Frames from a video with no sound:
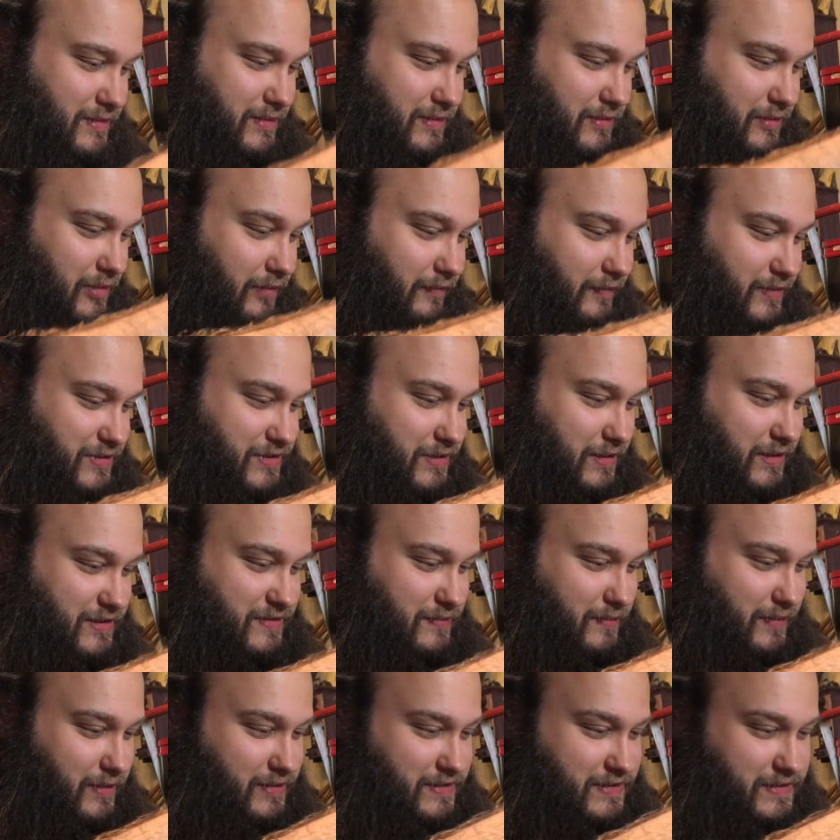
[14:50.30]
Overshot
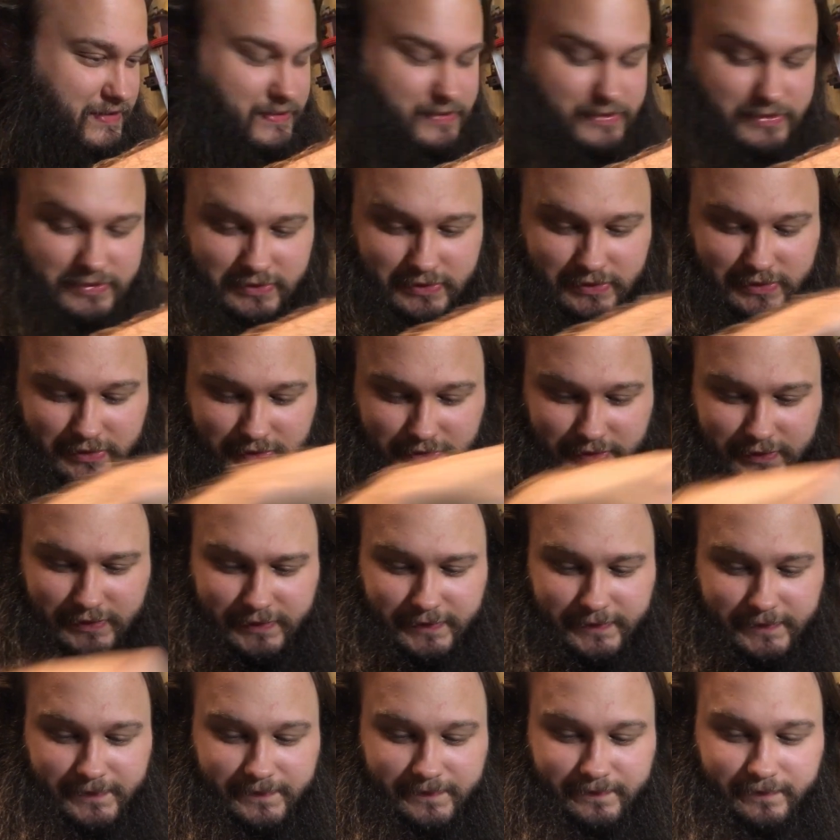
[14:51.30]
squares.
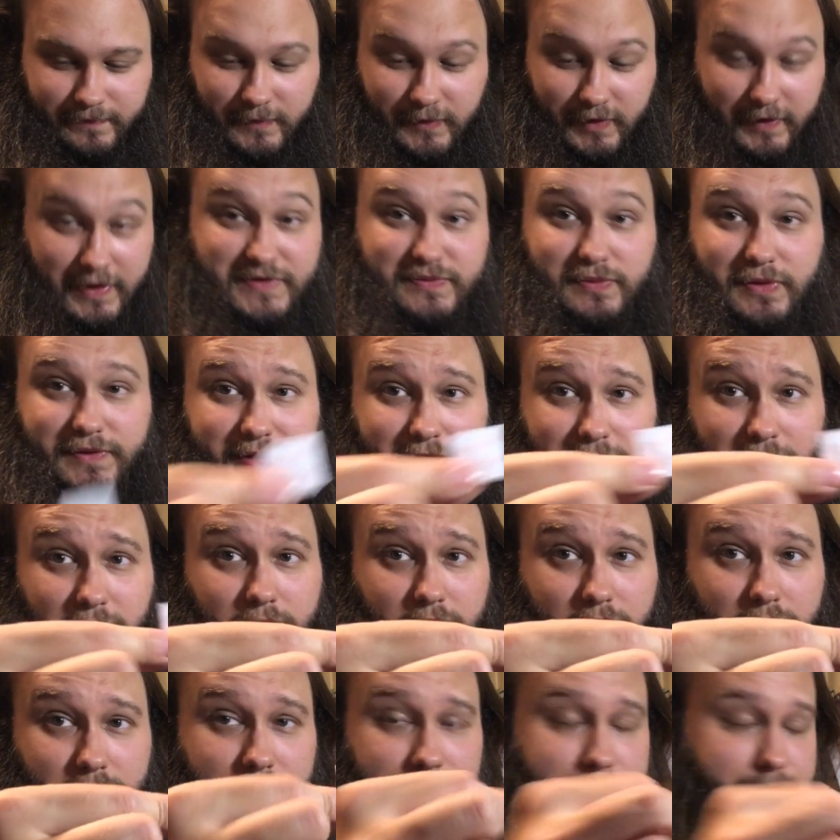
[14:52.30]
That's what they
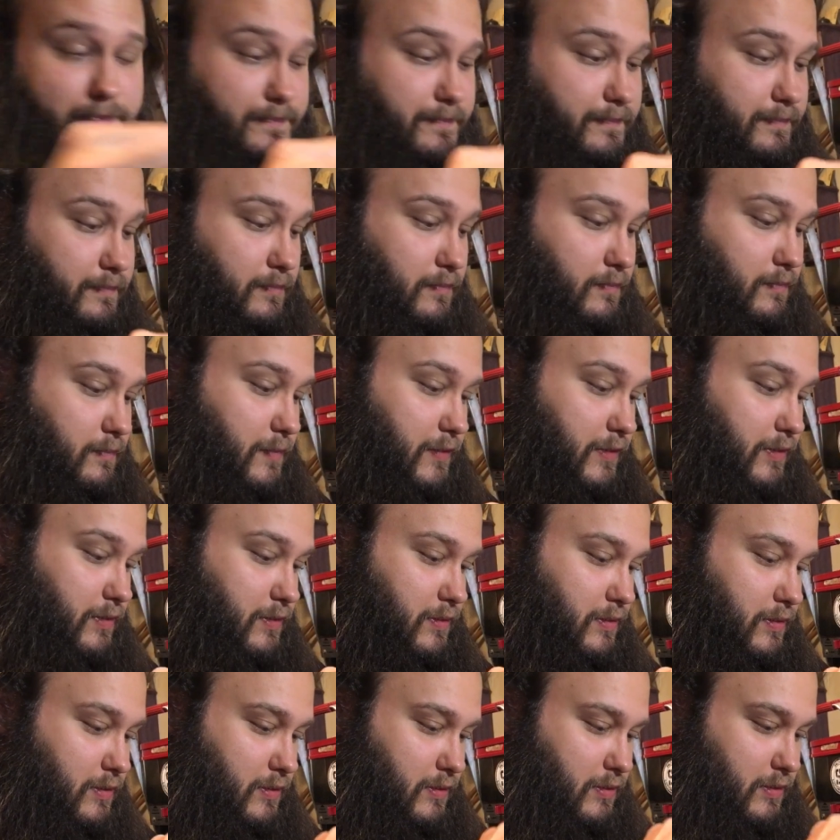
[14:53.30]
are. But
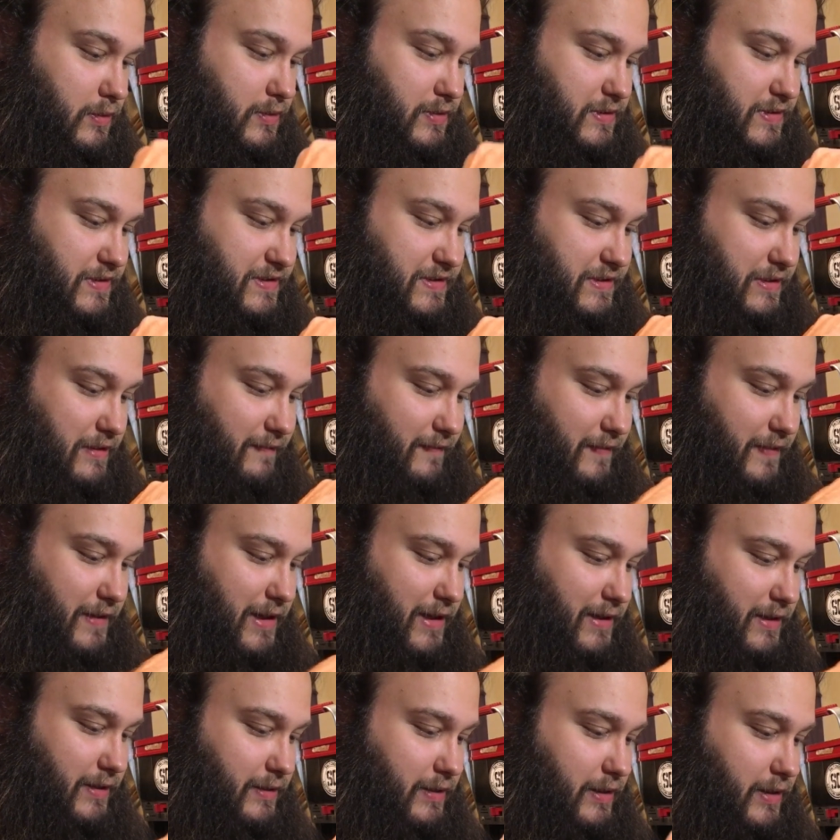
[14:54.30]
stuff
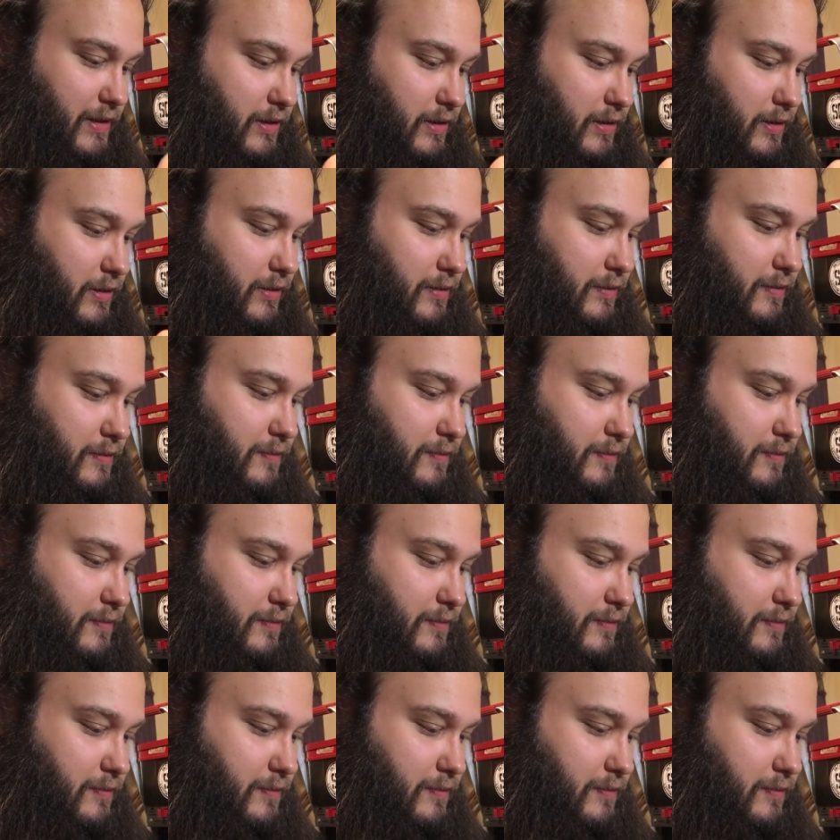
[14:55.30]
that in there.